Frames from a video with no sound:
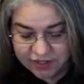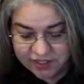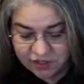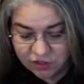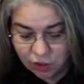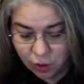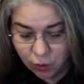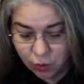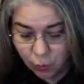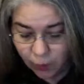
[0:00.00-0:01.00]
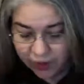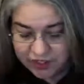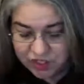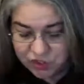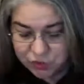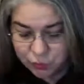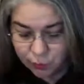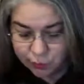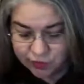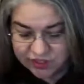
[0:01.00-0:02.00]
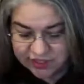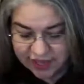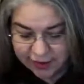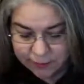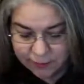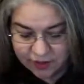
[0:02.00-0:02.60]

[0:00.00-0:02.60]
didn't know what to do or say.